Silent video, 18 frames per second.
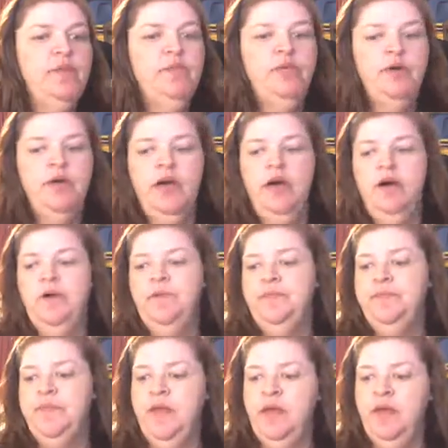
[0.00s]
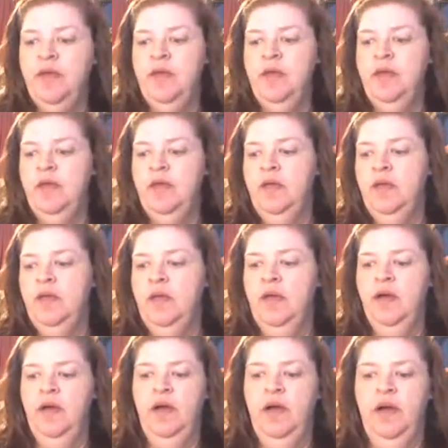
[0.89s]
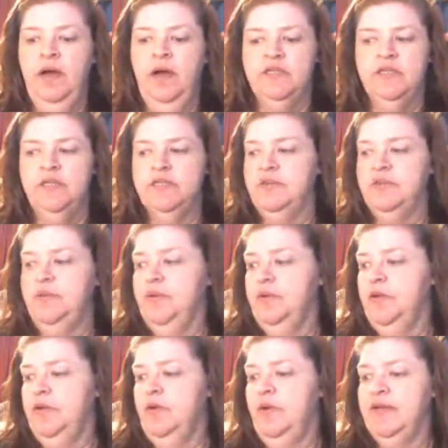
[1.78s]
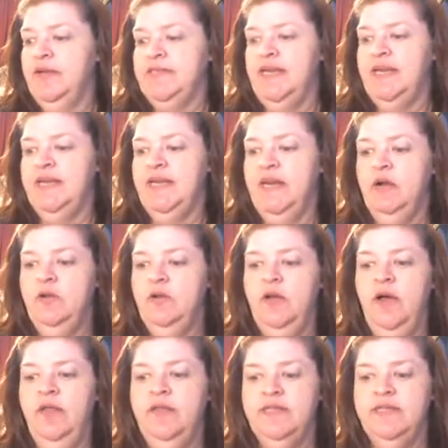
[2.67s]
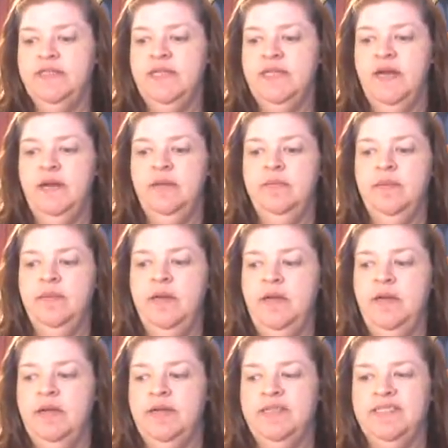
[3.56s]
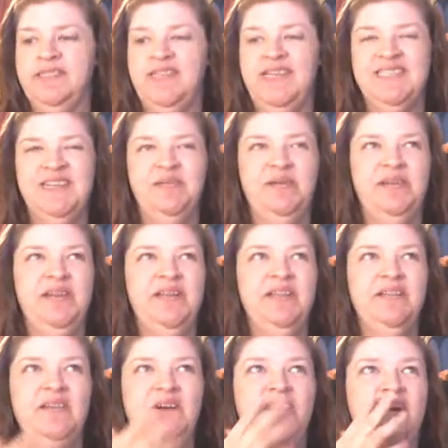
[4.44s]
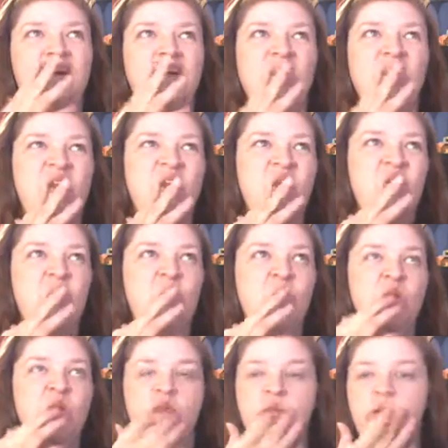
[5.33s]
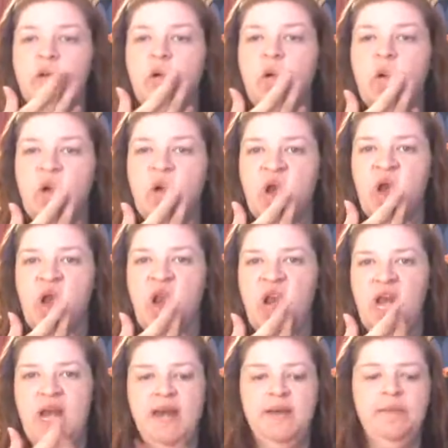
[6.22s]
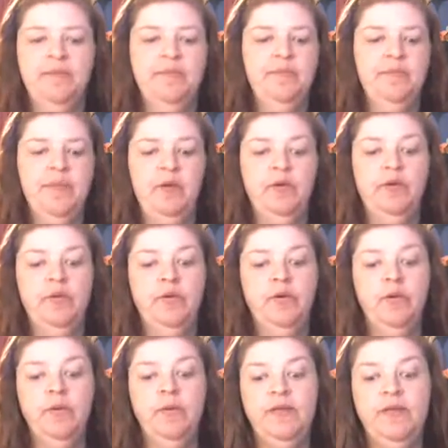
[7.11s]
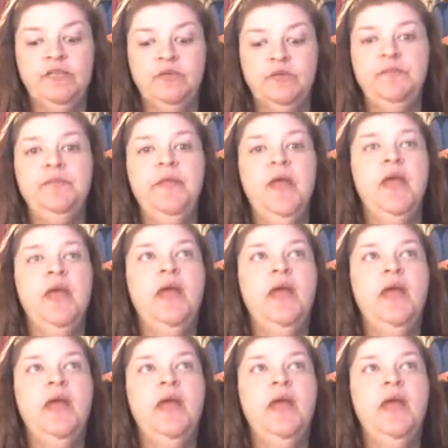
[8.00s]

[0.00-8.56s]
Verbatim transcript: scrapbook haul. So it's going to be really quick so I didn't get a whole lot this time. Because uh, last time I did a little haul, I didn't really record it. And I wanted to record this one.